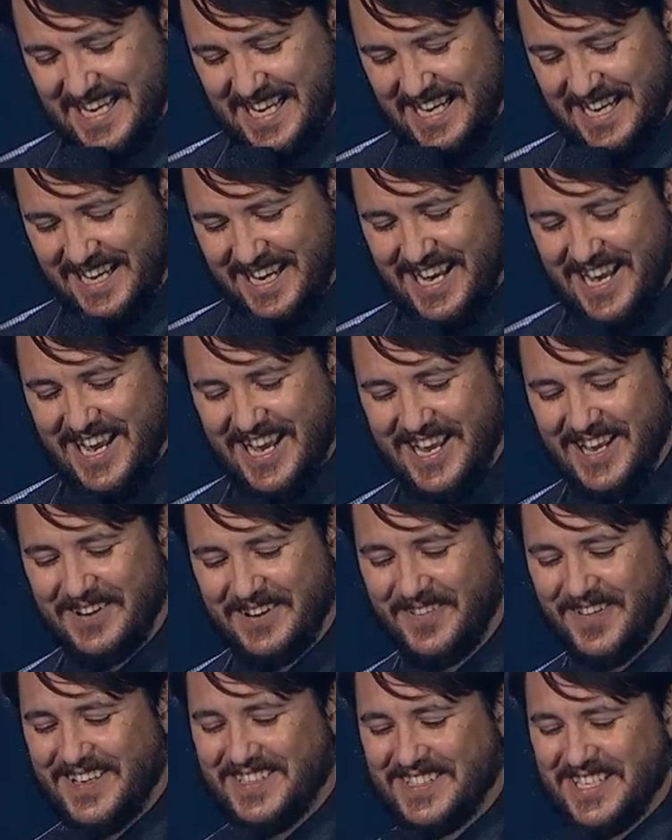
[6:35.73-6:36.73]
It
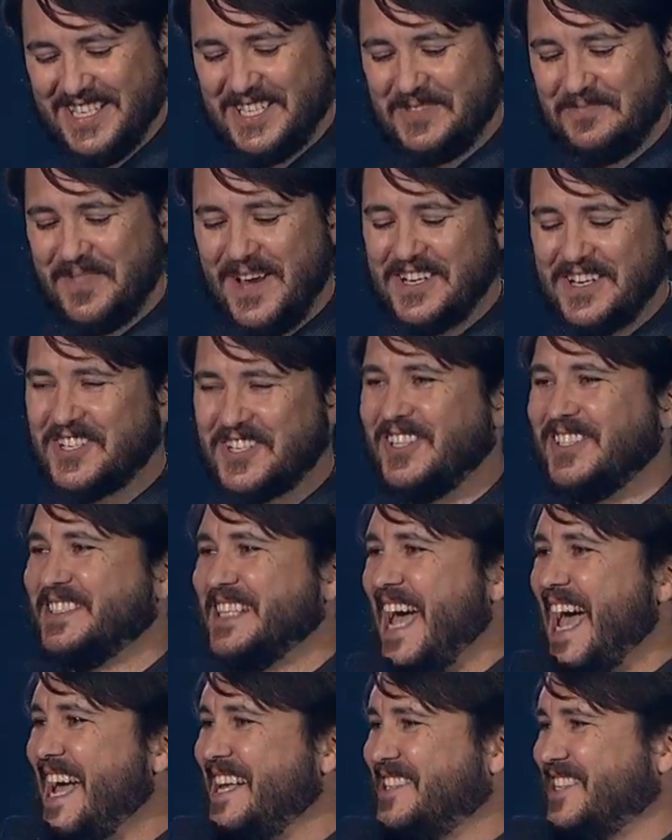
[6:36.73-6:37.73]
was a special
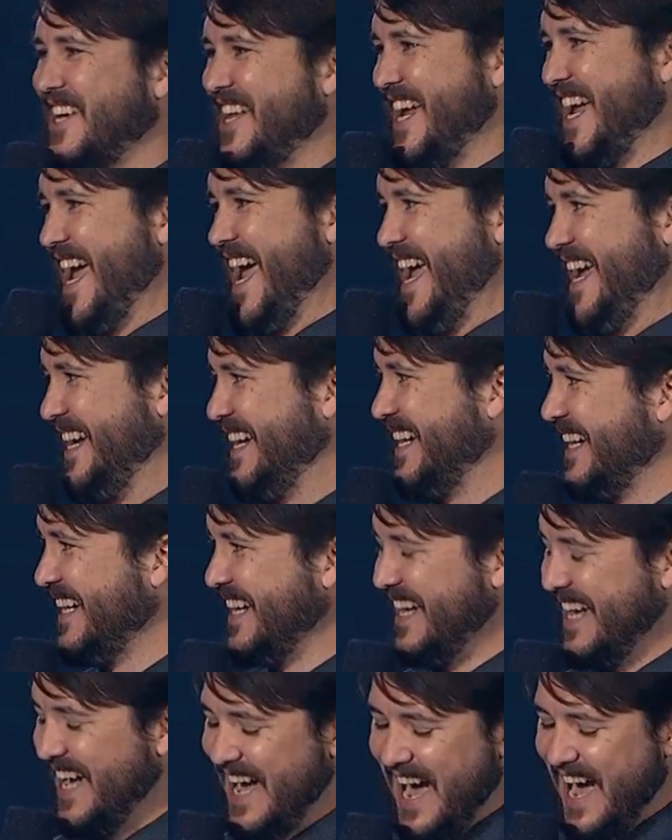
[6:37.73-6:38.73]
day today.
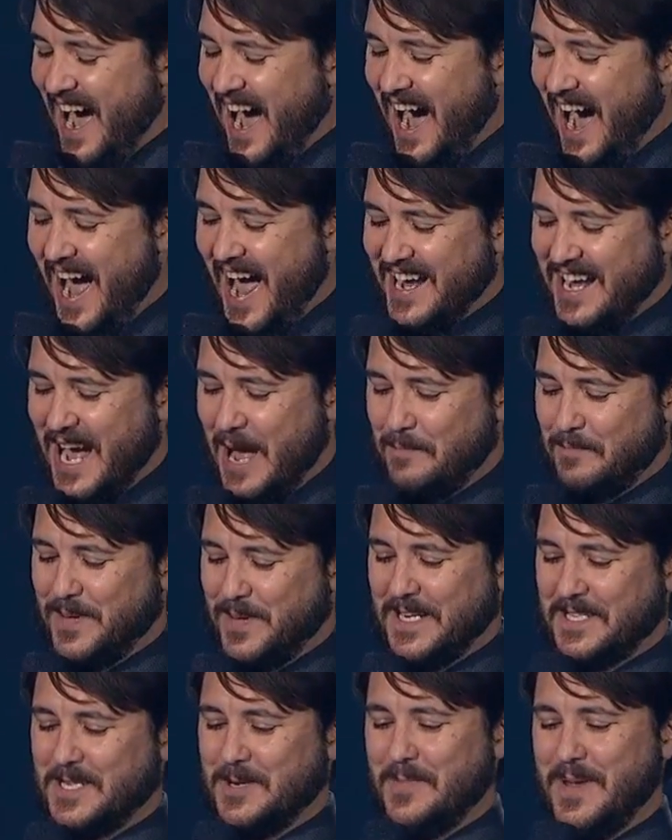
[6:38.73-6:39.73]
I got
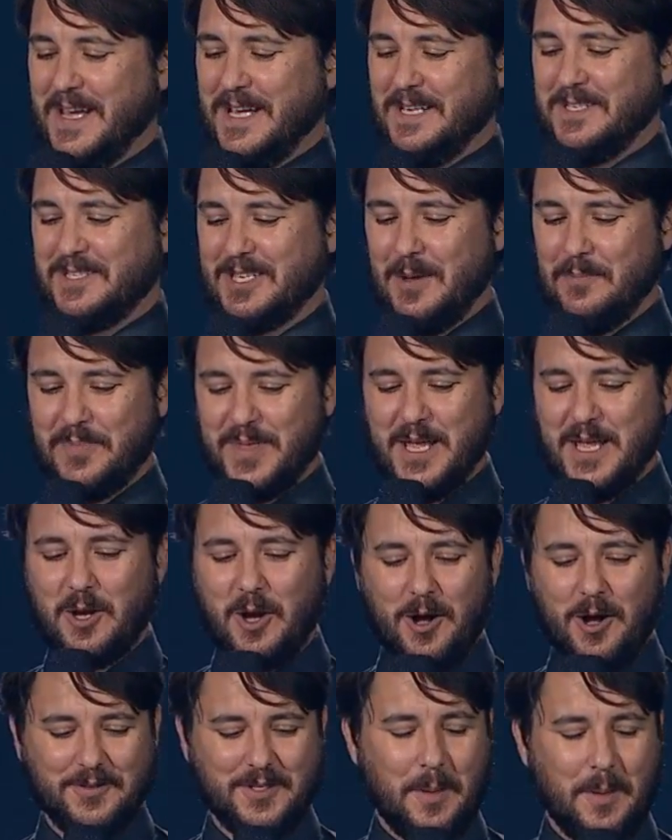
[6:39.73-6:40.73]
picked to be in something
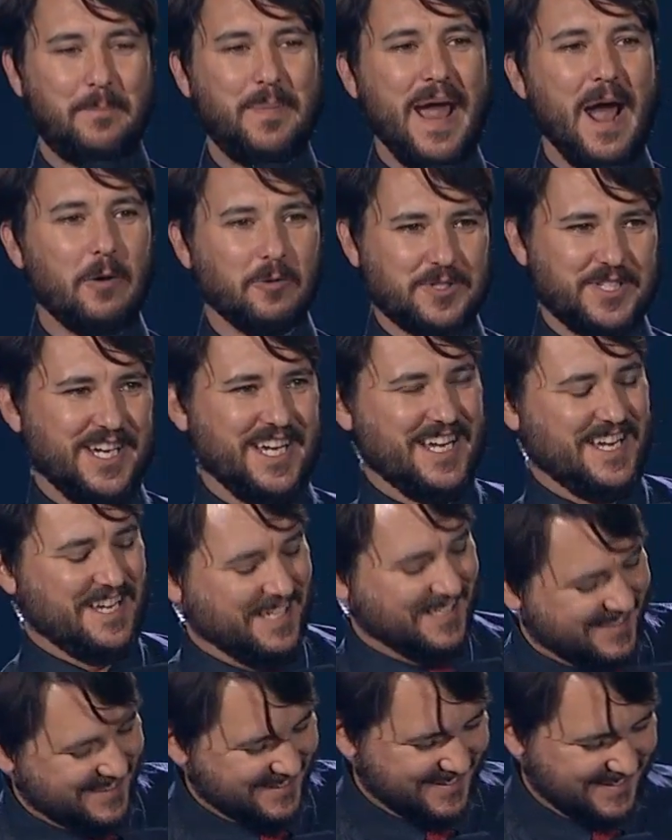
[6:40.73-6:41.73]
called a bounty.
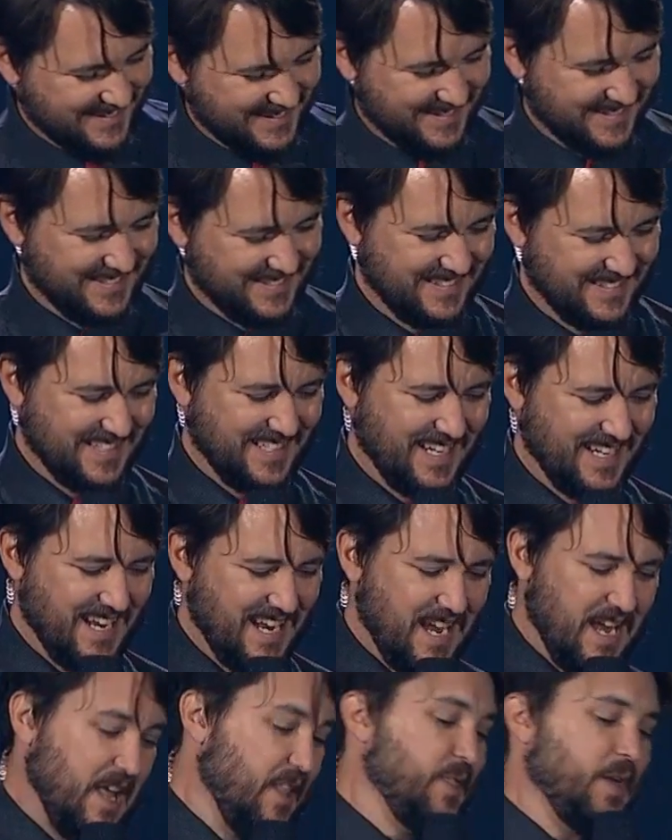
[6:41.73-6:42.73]

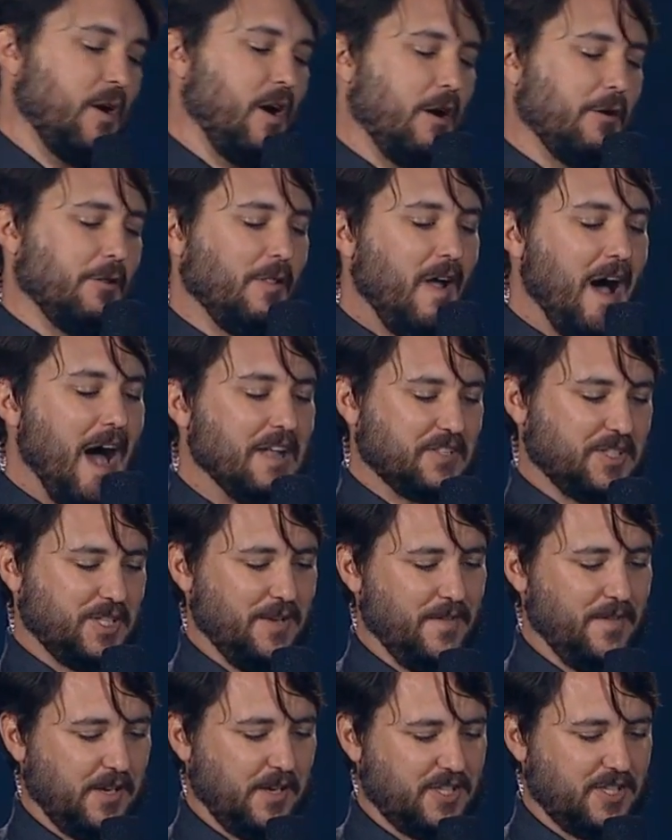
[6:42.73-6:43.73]
There are lots of
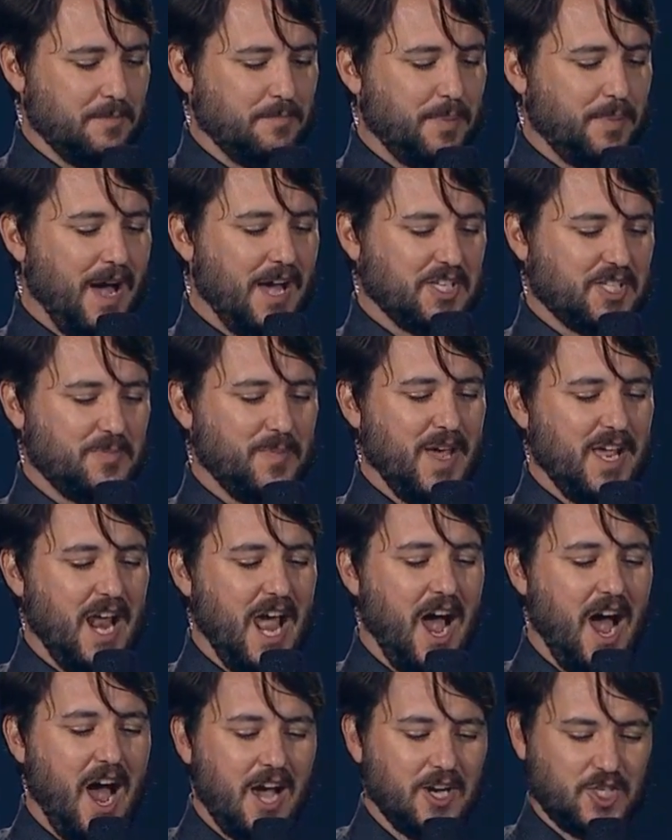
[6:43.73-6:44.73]
us, and Bossman
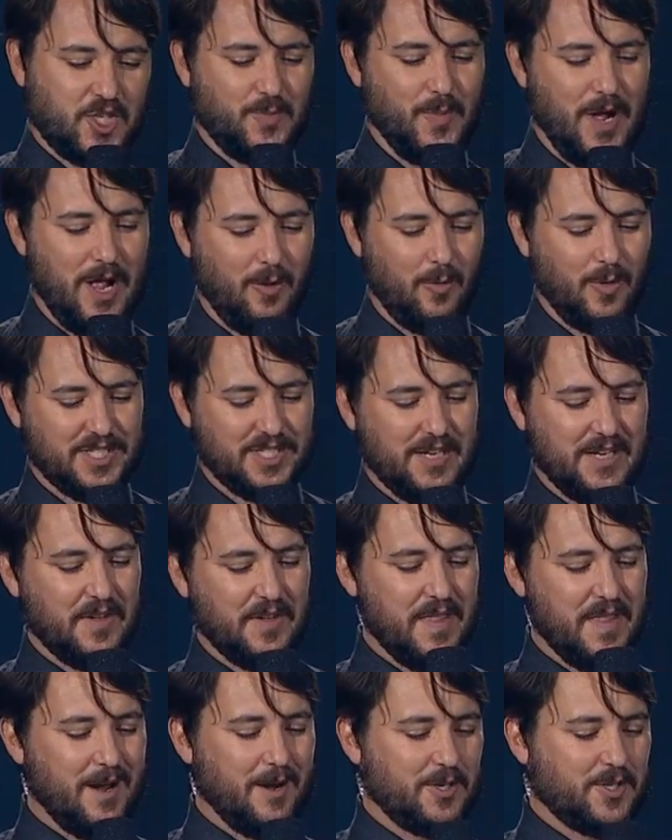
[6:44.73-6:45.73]
Ashmal was even
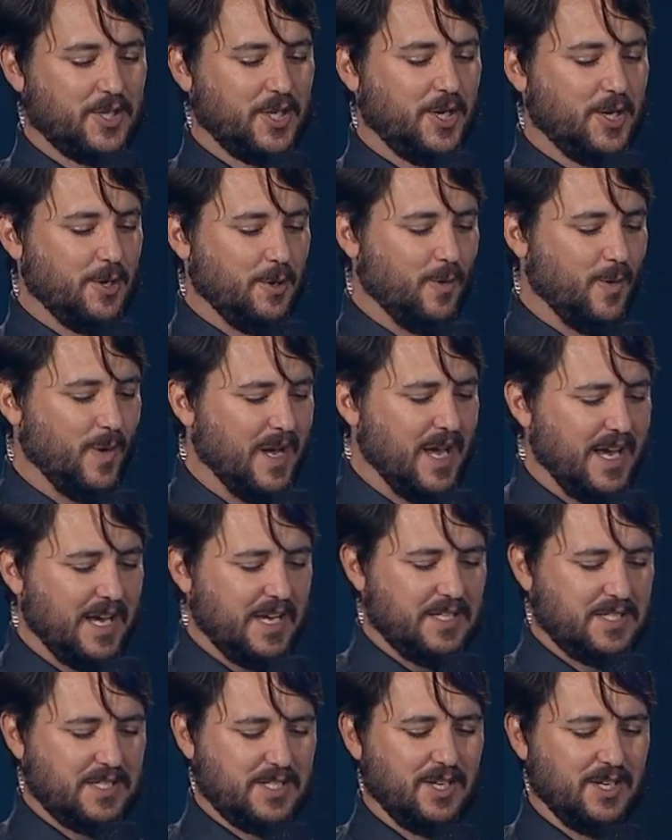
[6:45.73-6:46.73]
there too.
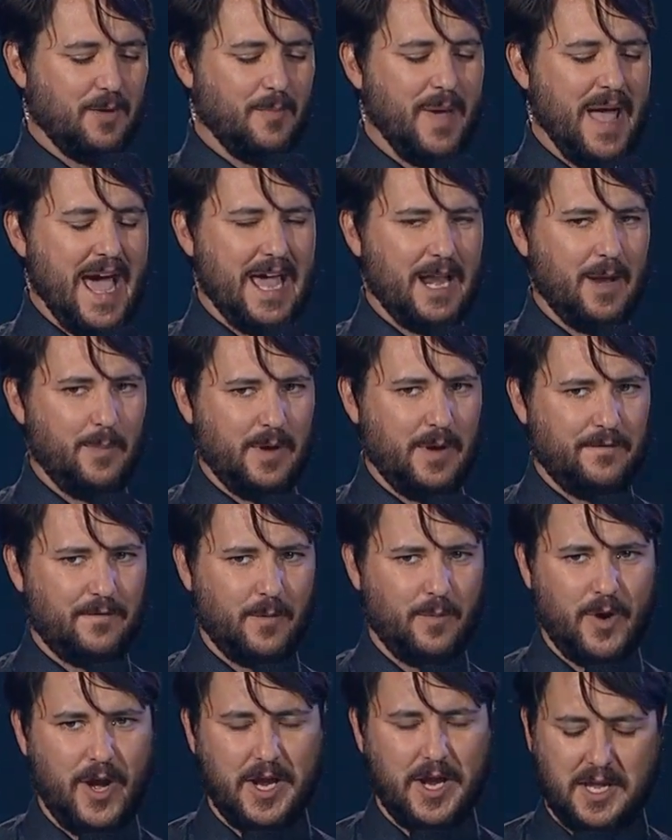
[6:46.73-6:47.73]
He's still mad at me for
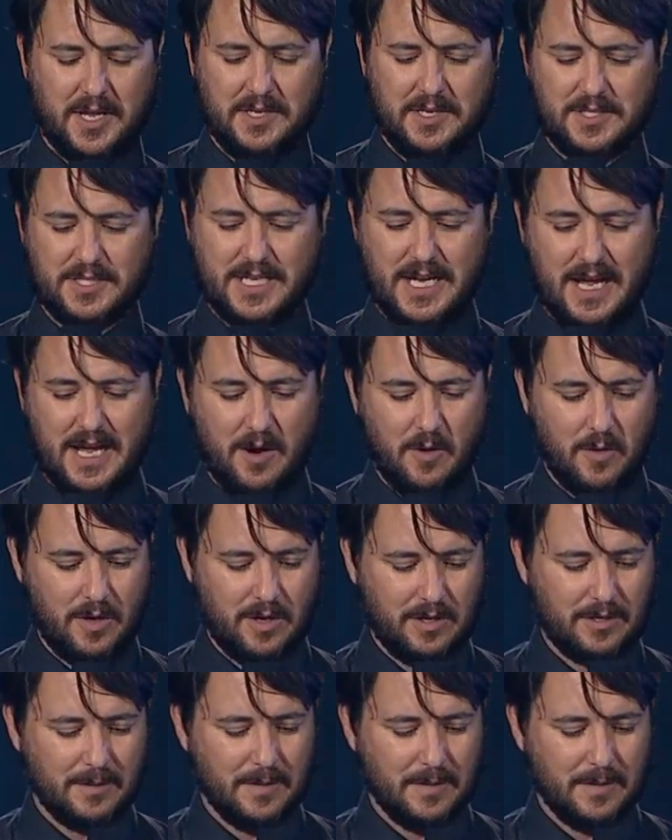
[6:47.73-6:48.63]
breaking his tower.